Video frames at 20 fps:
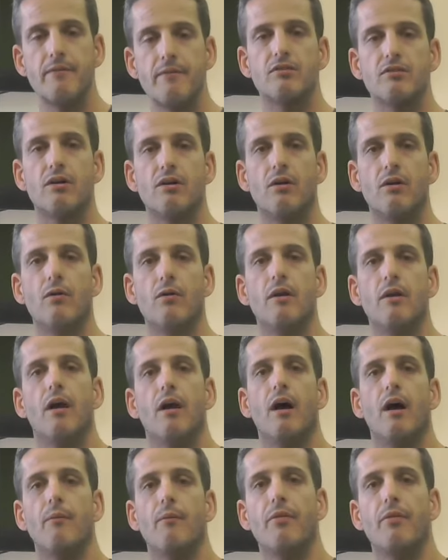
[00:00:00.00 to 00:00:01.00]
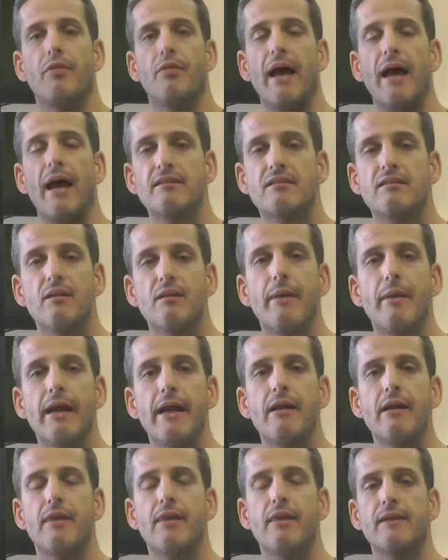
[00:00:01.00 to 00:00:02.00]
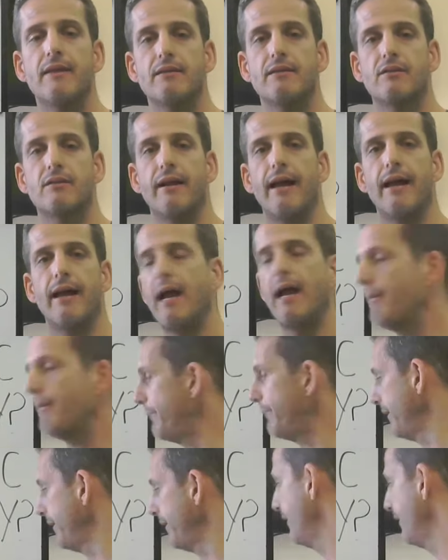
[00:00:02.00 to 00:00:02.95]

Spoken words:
So that's the main thing that's gonna happen.